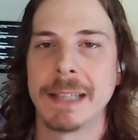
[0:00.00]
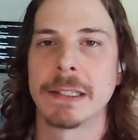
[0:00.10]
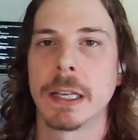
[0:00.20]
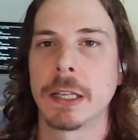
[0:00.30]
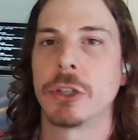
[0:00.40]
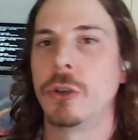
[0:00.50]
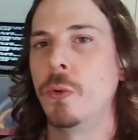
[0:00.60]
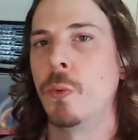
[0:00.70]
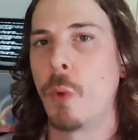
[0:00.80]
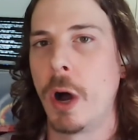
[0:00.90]
basic
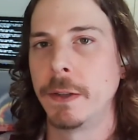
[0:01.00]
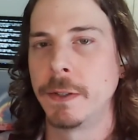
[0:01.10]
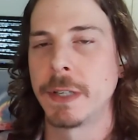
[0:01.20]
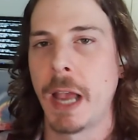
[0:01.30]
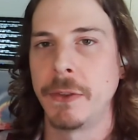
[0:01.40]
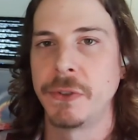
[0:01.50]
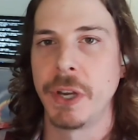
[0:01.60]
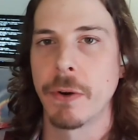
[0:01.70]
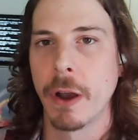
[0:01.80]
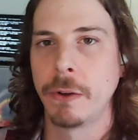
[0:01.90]
to ones
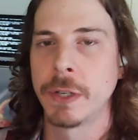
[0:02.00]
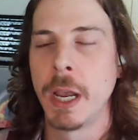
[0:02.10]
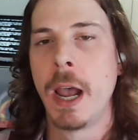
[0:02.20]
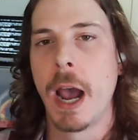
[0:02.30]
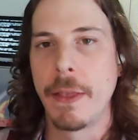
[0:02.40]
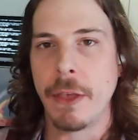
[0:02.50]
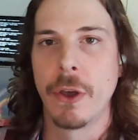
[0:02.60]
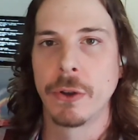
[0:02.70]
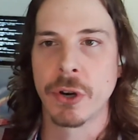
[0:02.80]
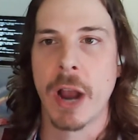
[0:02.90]
and zeros, and
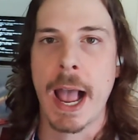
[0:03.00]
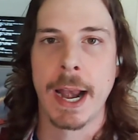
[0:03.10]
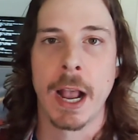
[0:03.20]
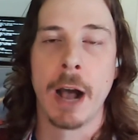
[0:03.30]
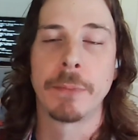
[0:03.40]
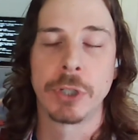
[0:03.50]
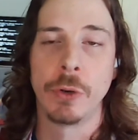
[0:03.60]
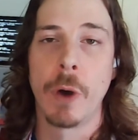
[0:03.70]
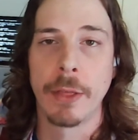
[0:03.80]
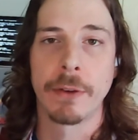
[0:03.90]
then those are adding
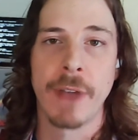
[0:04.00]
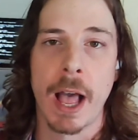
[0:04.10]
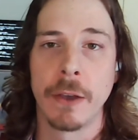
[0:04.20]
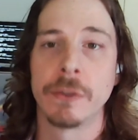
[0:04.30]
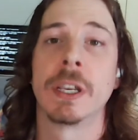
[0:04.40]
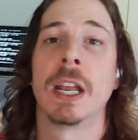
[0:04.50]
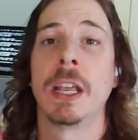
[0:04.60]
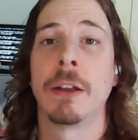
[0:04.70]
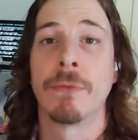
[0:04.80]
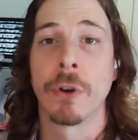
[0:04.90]
up to other values and
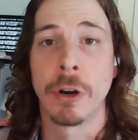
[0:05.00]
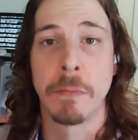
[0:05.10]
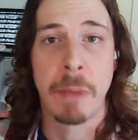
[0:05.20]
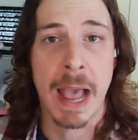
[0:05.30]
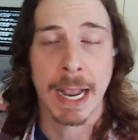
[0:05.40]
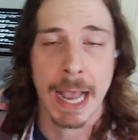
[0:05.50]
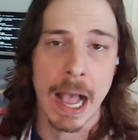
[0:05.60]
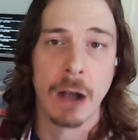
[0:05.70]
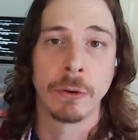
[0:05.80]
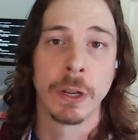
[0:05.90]
getting converted
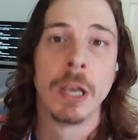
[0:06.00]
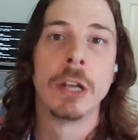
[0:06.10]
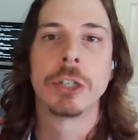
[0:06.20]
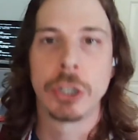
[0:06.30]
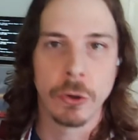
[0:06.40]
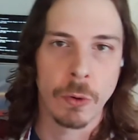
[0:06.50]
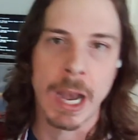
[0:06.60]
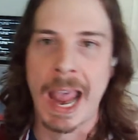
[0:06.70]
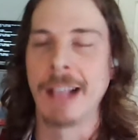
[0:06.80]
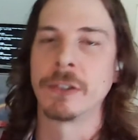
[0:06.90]
back out
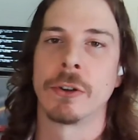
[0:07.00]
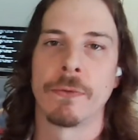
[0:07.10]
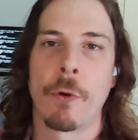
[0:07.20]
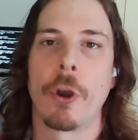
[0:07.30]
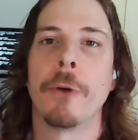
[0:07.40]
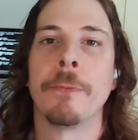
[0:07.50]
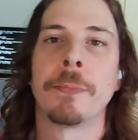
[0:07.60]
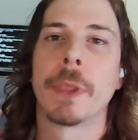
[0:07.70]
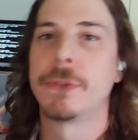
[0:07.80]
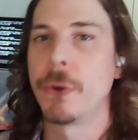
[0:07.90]
to an answer for you.
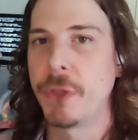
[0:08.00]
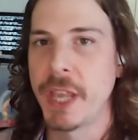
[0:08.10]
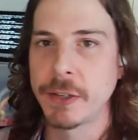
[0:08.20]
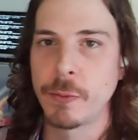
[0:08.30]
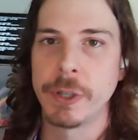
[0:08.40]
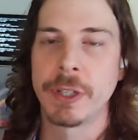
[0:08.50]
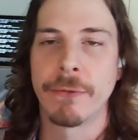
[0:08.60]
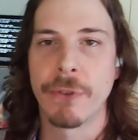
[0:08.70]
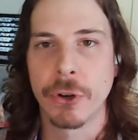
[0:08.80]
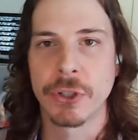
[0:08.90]
So this
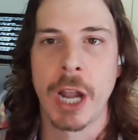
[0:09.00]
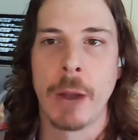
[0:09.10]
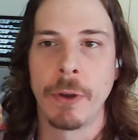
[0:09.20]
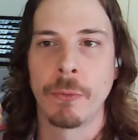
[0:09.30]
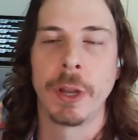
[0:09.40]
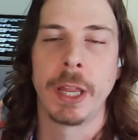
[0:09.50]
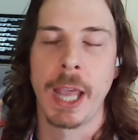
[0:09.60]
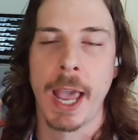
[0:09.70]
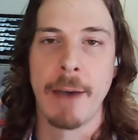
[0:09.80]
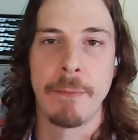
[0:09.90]
was the first time we
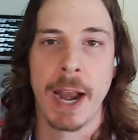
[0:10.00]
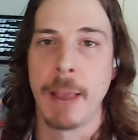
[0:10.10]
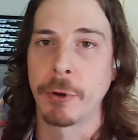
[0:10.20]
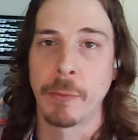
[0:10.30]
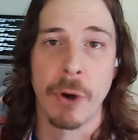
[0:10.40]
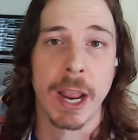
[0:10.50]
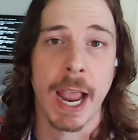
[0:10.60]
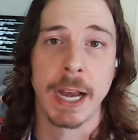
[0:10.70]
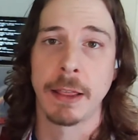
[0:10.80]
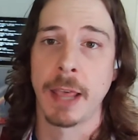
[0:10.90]
really have been able to
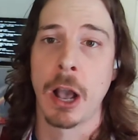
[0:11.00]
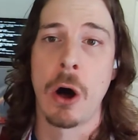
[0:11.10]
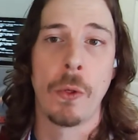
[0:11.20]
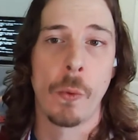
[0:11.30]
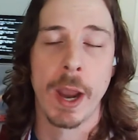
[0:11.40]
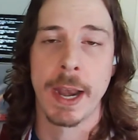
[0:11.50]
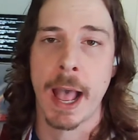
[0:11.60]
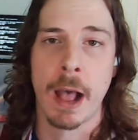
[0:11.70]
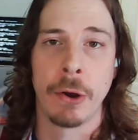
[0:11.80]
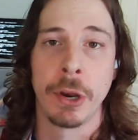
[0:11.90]
break anything all the
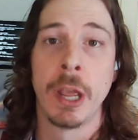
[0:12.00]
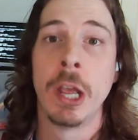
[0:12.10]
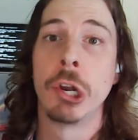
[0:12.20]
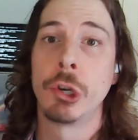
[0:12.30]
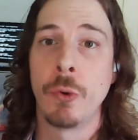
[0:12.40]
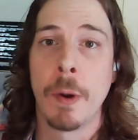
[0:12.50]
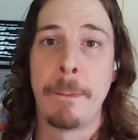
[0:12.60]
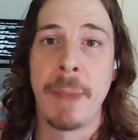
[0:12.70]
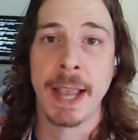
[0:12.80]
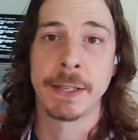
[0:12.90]
way down
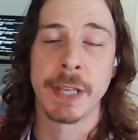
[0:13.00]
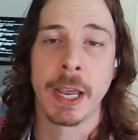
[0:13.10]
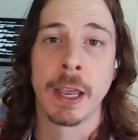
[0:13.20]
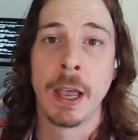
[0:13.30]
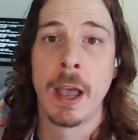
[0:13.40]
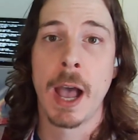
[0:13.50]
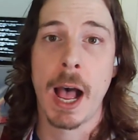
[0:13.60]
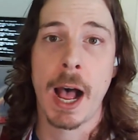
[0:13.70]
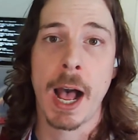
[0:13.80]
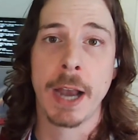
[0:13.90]
to a basic
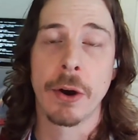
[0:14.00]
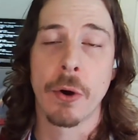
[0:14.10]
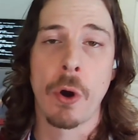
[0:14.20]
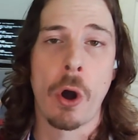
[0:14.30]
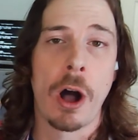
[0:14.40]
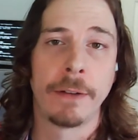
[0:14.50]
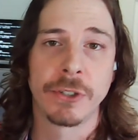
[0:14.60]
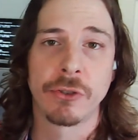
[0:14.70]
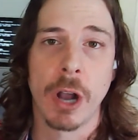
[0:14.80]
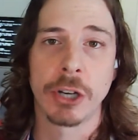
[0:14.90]
on or
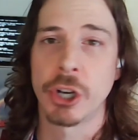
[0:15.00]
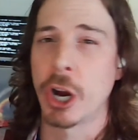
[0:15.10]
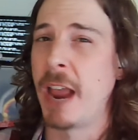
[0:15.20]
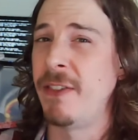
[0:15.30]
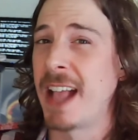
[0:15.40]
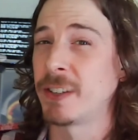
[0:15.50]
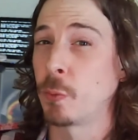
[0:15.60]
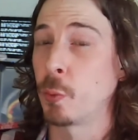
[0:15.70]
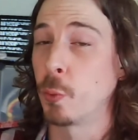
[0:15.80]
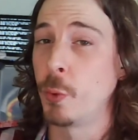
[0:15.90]
off structure, and
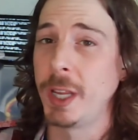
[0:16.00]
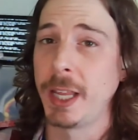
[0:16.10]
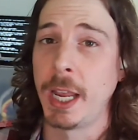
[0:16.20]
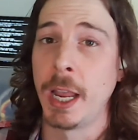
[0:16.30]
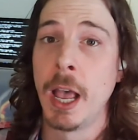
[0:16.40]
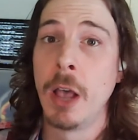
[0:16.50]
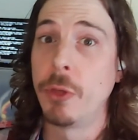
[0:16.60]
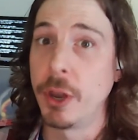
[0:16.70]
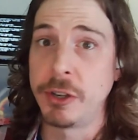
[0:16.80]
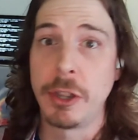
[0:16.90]
that's really
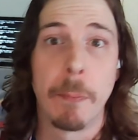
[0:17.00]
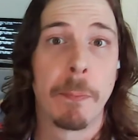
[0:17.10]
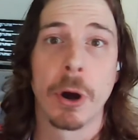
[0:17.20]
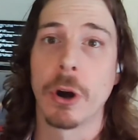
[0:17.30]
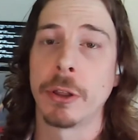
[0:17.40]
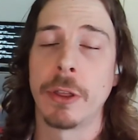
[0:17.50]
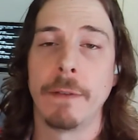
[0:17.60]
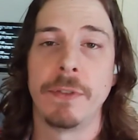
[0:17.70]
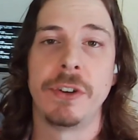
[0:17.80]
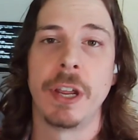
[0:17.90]
the
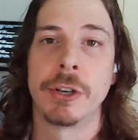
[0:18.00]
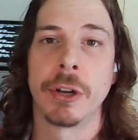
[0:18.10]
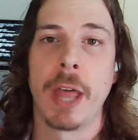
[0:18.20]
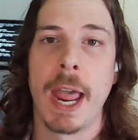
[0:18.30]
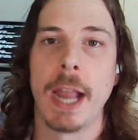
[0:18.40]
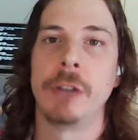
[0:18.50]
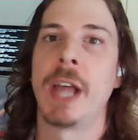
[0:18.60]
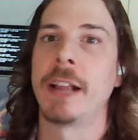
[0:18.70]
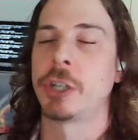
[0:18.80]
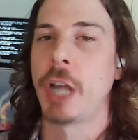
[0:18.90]
birth of the digital
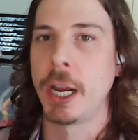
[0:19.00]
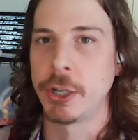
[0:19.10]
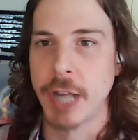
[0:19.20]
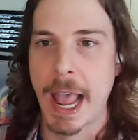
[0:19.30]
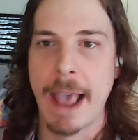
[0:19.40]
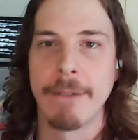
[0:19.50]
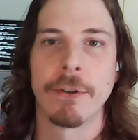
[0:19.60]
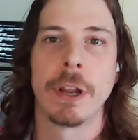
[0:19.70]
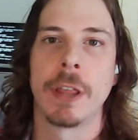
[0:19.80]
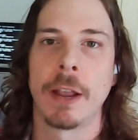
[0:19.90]
age. That changed
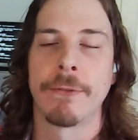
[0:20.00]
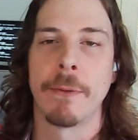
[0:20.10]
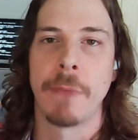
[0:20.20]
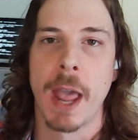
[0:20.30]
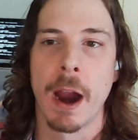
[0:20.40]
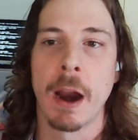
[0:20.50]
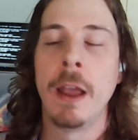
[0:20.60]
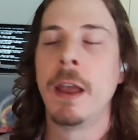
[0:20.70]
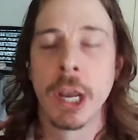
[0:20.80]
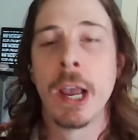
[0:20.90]
everything from there.